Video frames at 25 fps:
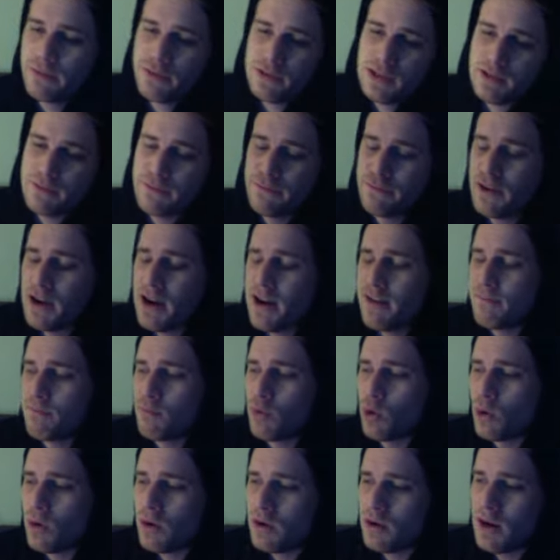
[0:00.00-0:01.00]
Like 5
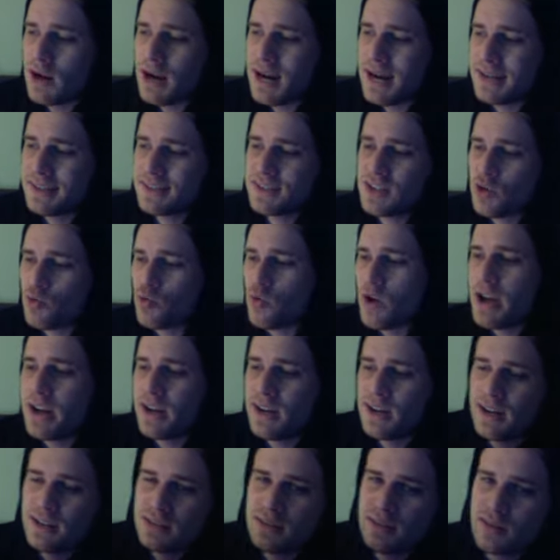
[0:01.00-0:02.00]
more guys are
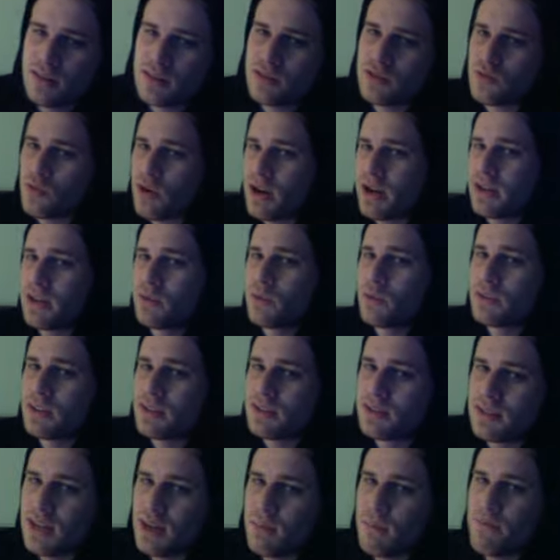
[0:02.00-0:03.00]
writing into the thread with
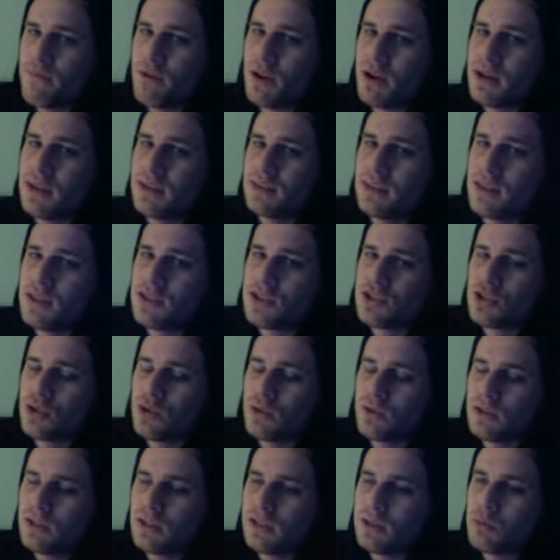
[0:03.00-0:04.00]
the same fucking
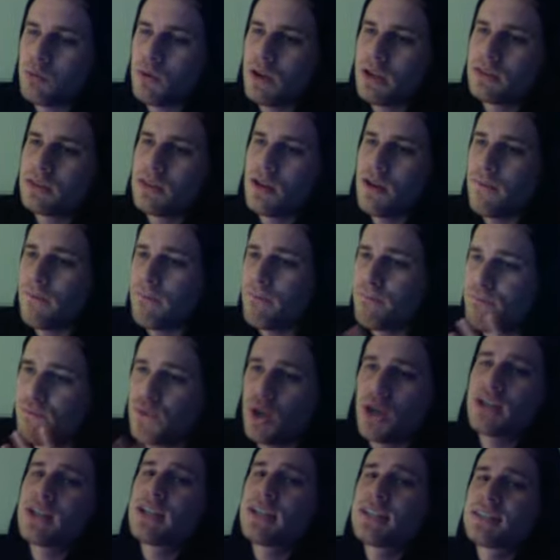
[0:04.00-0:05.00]
issue. They're like, what the
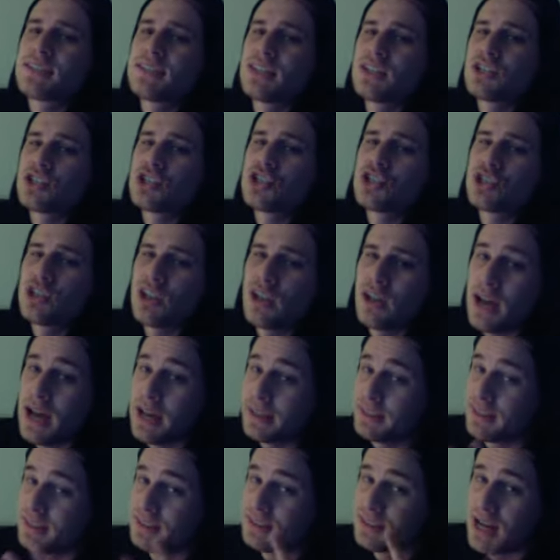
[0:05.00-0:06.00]
fuck is this shit?
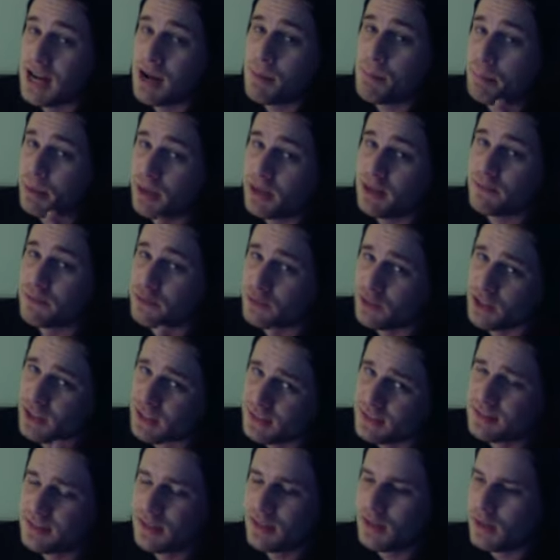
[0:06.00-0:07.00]
I did not pay for
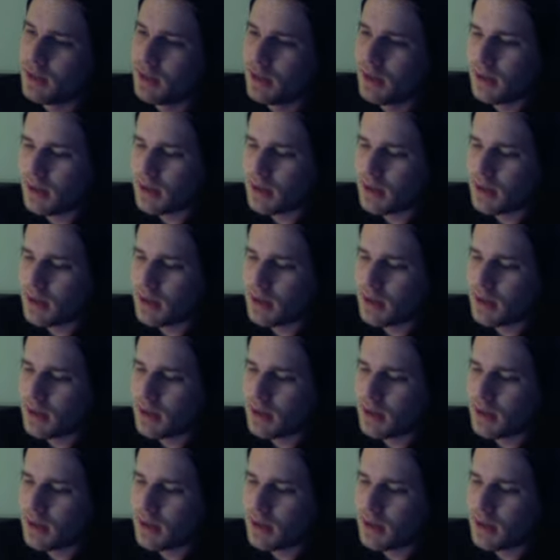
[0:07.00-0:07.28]
this.